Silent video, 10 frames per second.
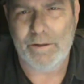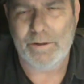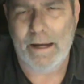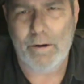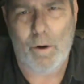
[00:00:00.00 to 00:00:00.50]
it's
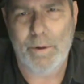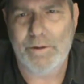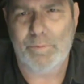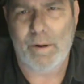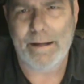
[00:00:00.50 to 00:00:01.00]
not
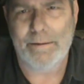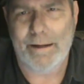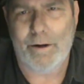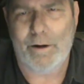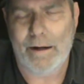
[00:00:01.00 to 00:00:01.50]
always right
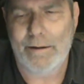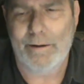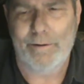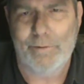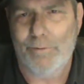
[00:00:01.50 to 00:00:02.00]
there
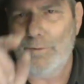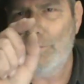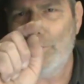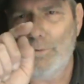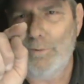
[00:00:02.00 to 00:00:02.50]

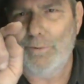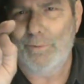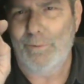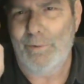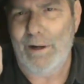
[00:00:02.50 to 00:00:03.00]

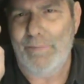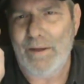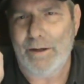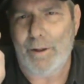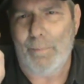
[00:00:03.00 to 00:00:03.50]
at the
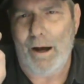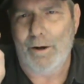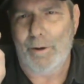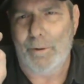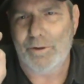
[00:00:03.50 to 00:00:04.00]
end of the
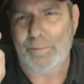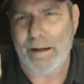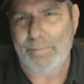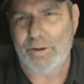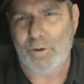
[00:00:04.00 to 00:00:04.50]
model number.
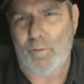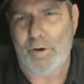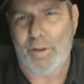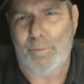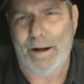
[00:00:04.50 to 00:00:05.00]
Sometimes it's over
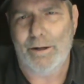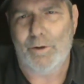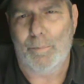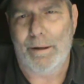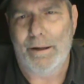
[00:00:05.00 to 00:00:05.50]
to the right a
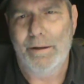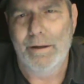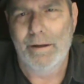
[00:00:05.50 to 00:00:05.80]
little bit.